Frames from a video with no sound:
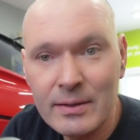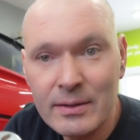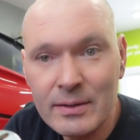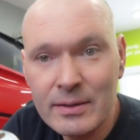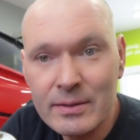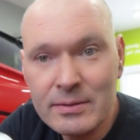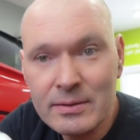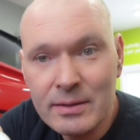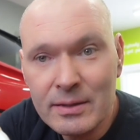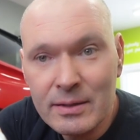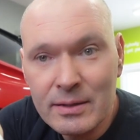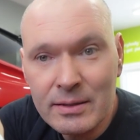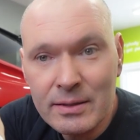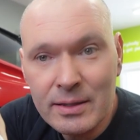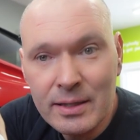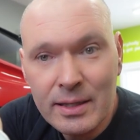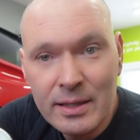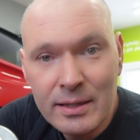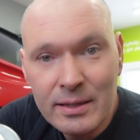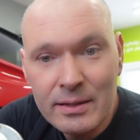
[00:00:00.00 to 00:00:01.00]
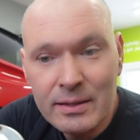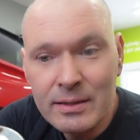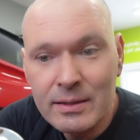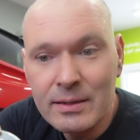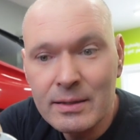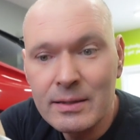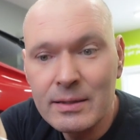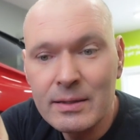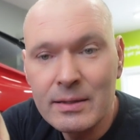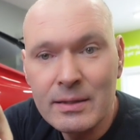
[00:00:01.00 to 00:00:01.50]
these little
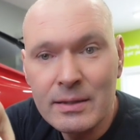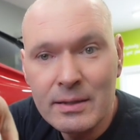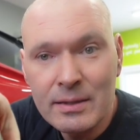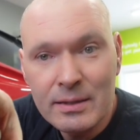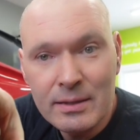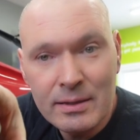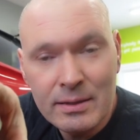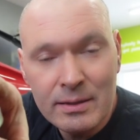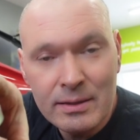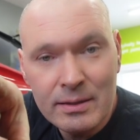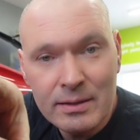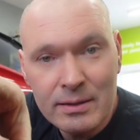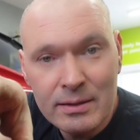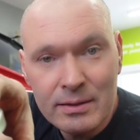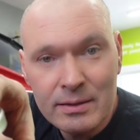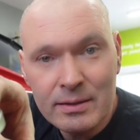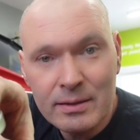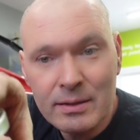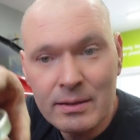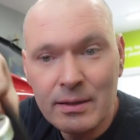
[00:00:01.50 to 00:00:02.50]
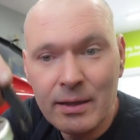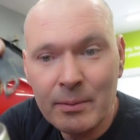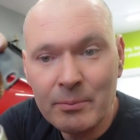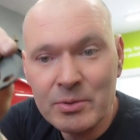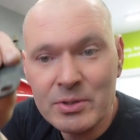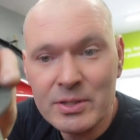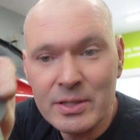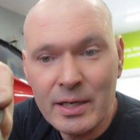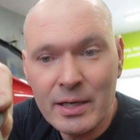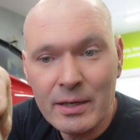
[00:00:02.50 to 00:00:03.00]

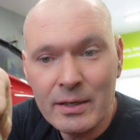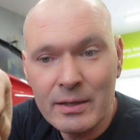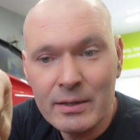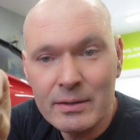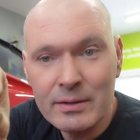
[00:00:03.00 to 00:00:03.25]
humps there,